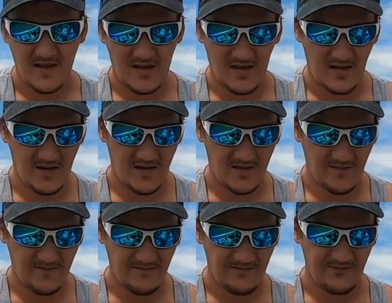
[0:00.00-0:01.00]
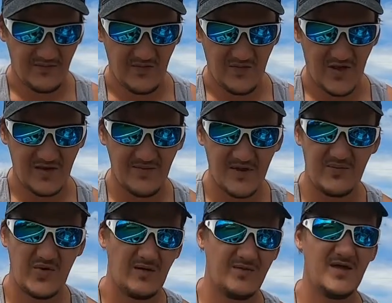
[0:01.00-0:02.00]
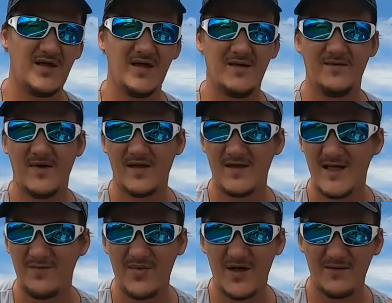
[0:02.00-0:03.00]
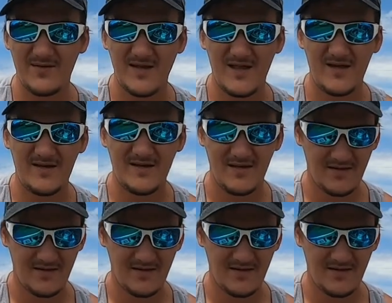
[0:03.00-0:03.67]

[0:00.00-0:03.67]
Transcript: Uh, Recommend probably like 10-pound test.